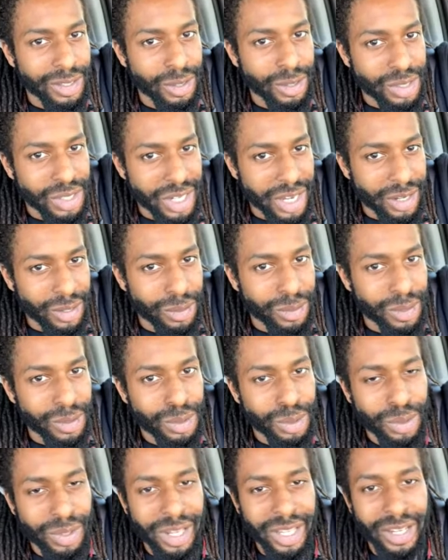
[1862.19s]
their channel, they're
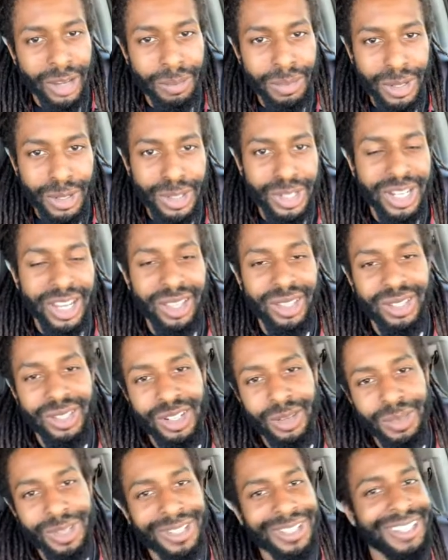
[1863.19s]
doing like a beard challenge.
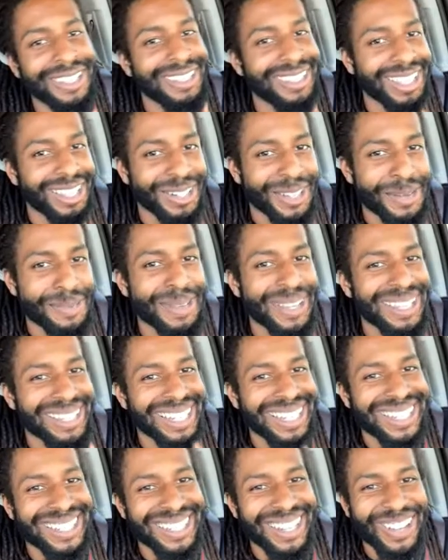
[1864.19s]
And I'm going to hit that up because
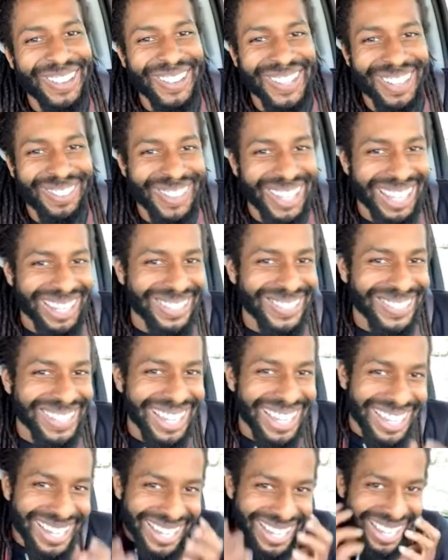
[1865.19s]
I saw it and I'm like,
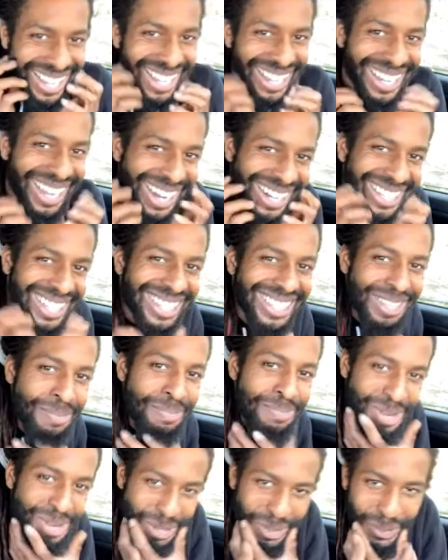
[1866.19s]
okay, got to get
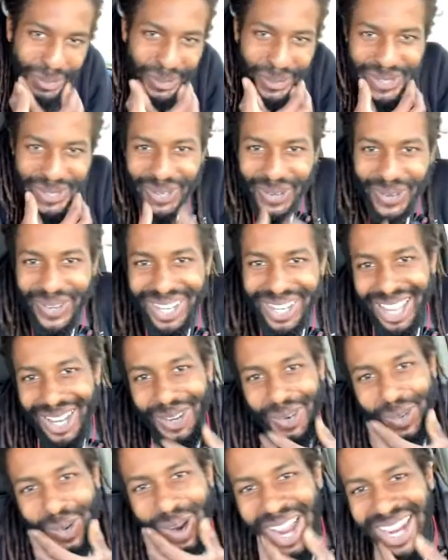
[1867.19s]
them beard oils going, got
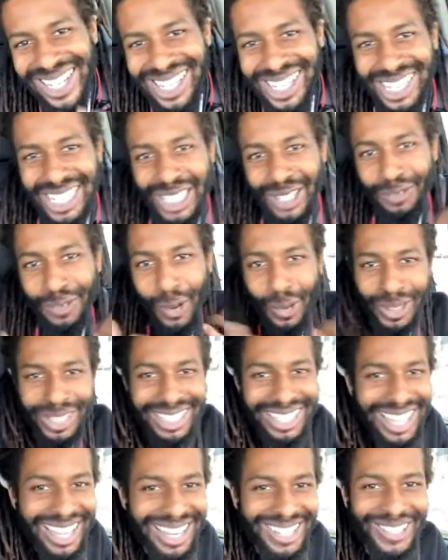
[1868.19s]
to wash and
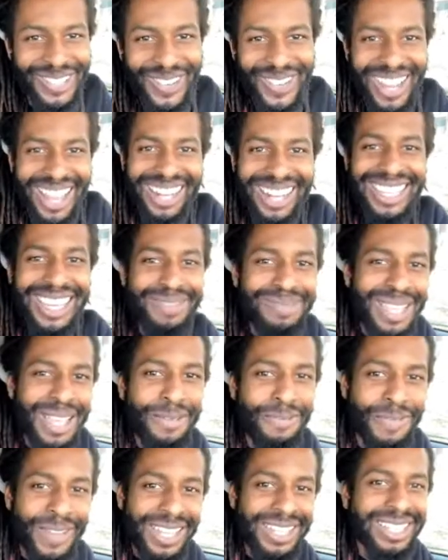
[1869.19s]
exfoliate, got to keep
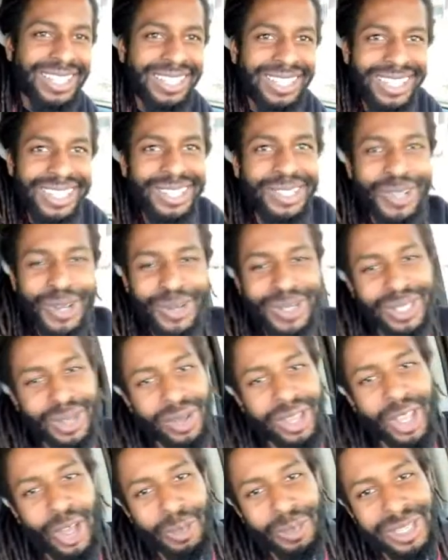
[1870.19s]
that face clean. It's
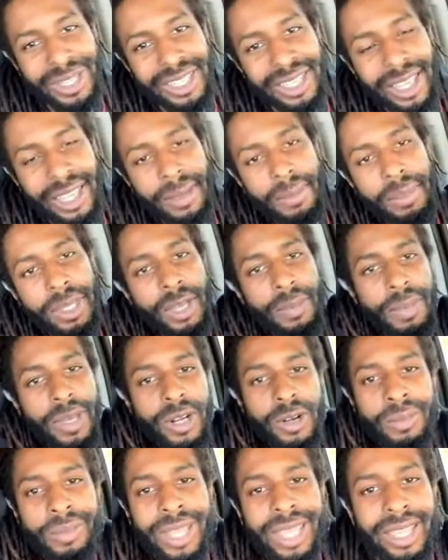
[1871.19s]
going to help me be a
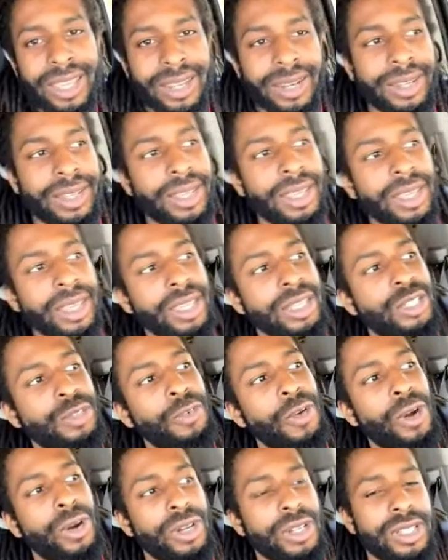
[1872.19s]
better man as
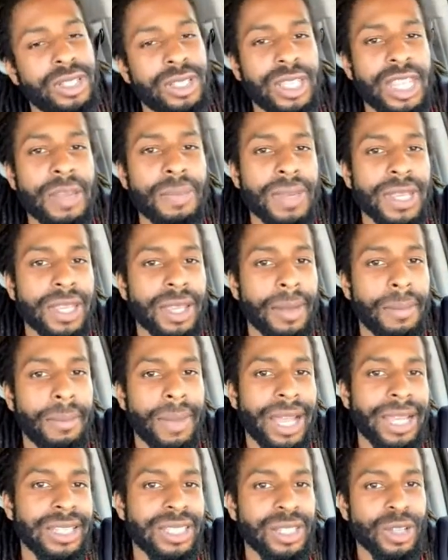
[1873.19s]
far as keeping
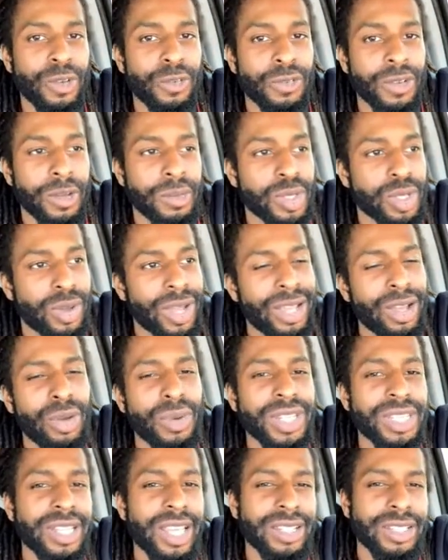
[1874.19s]
myself up. So I
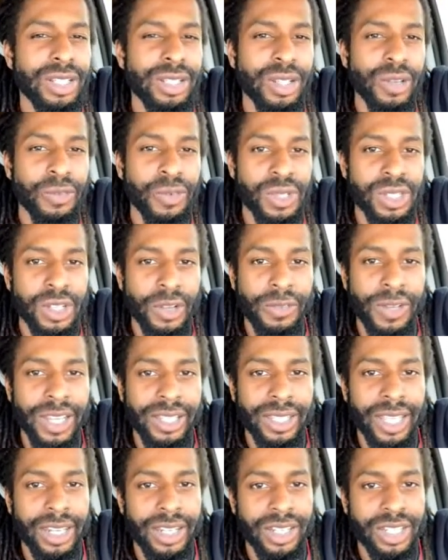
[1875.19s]
always like to look for stuff
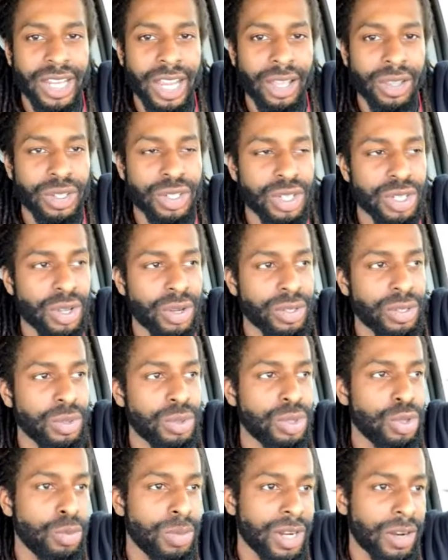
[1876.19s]
like that and challenges on
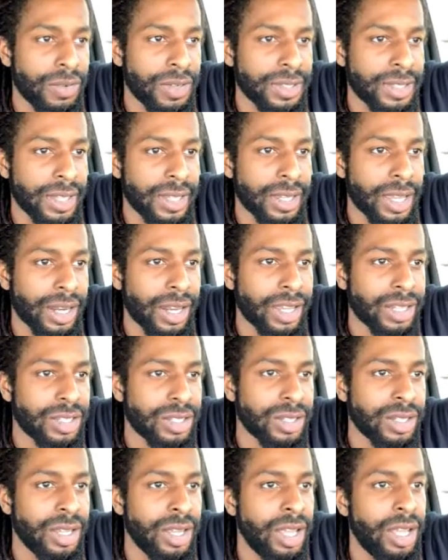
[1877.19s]
YouTube and everything. I like
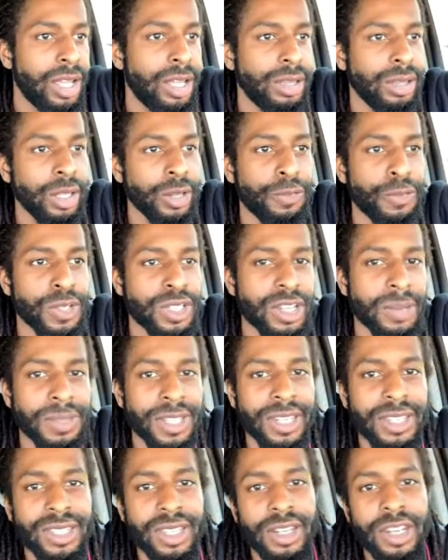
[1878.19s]
to look for
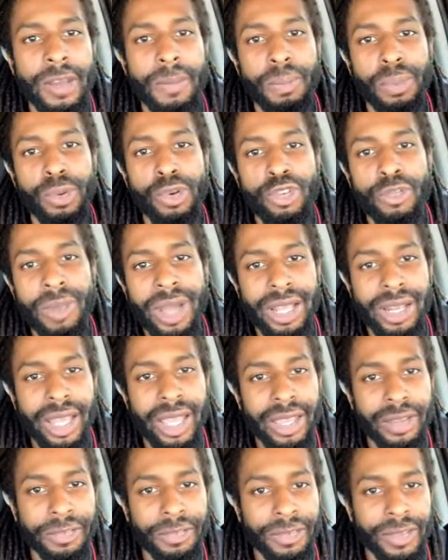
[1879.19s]
something that's going to improve my
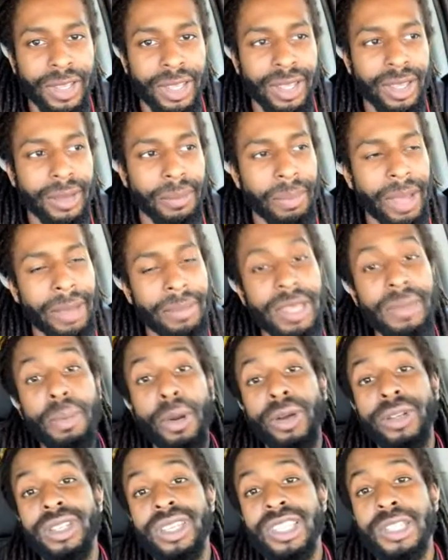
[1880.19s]
life by me
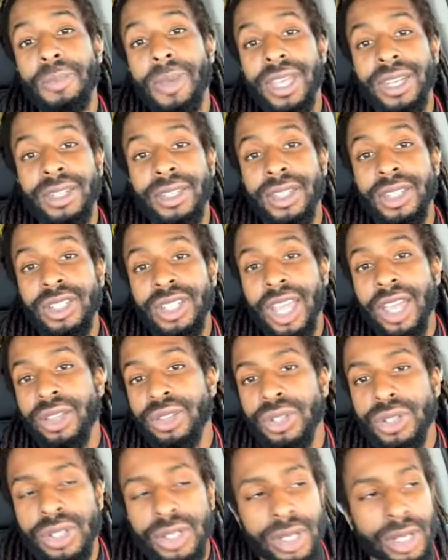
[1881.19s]
participating in the
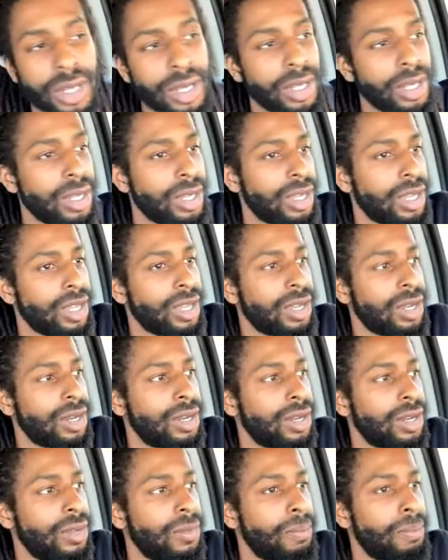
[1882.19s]
challenge.
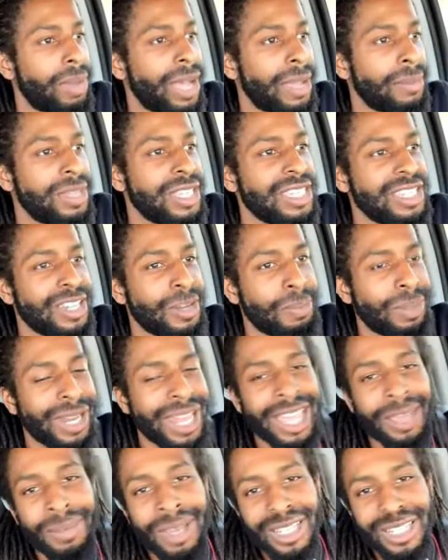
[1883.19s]
And by me
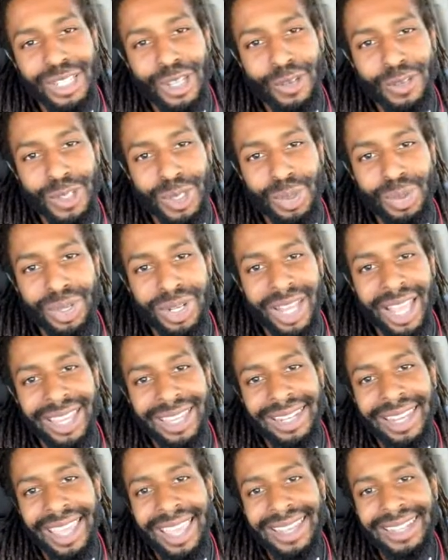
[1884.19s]
applying myself to it,
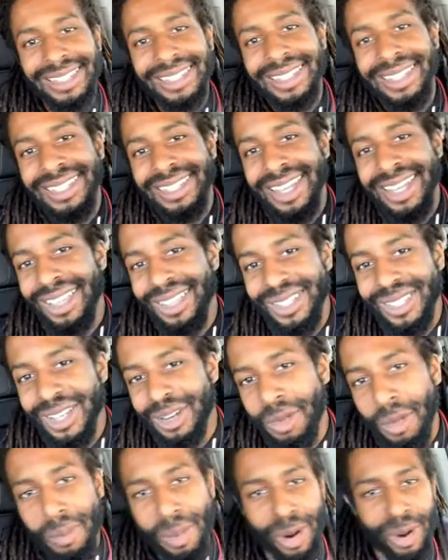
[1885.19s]
I can add to the challenge
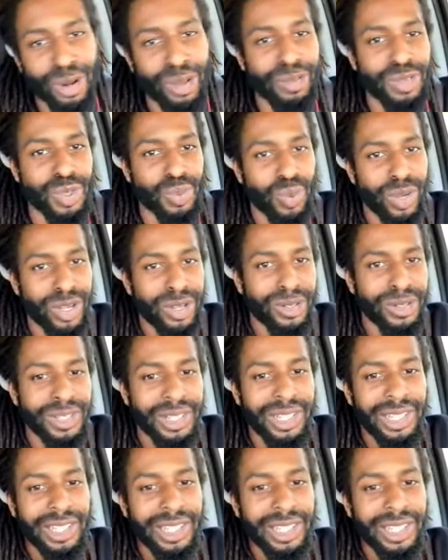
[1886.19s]
I'm a part of as well.